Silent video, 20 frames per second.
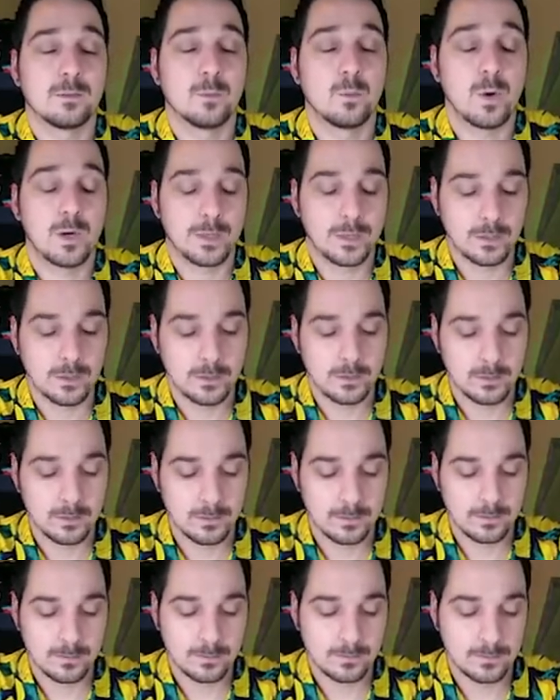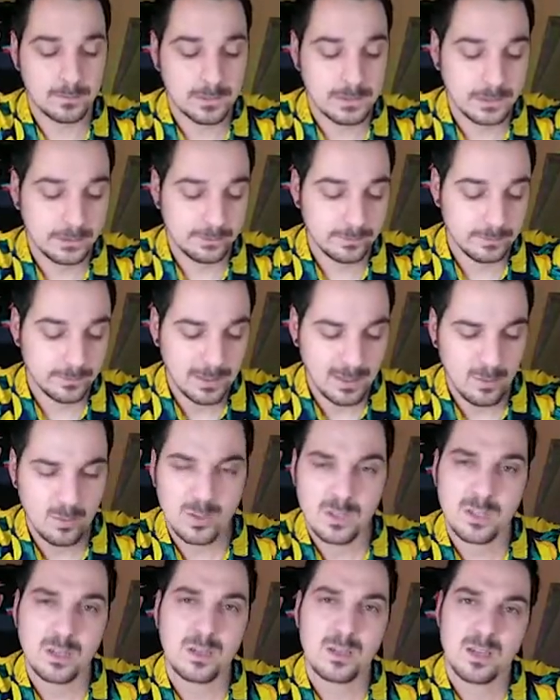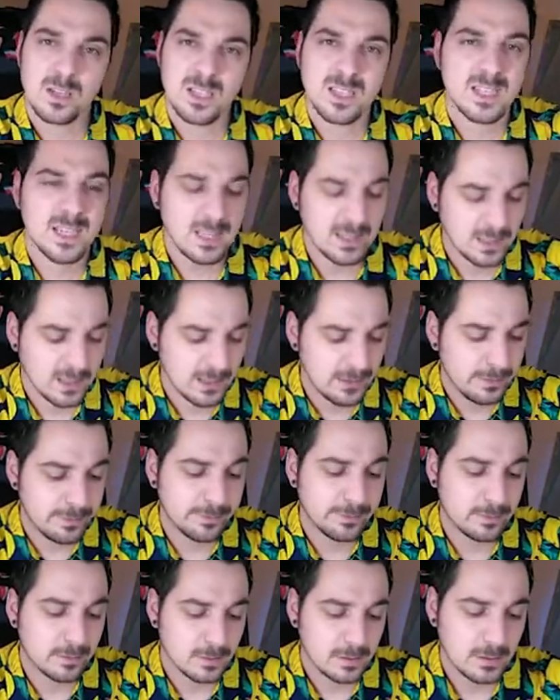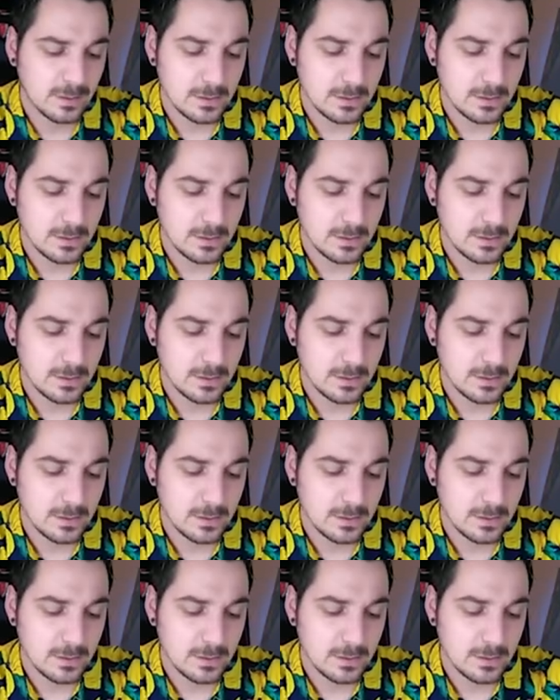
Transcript: Water. Leaf. I was gonna say leaf.